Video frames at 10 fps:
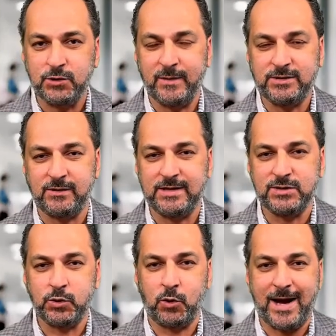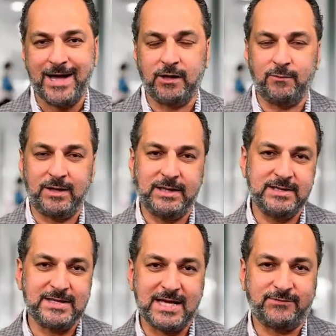to make sure there's no
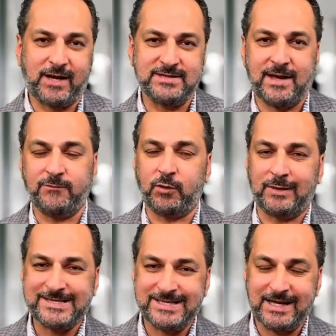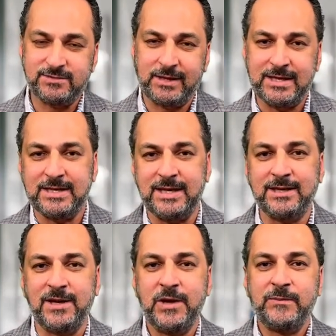anomalies as far as abnormal cells or anything.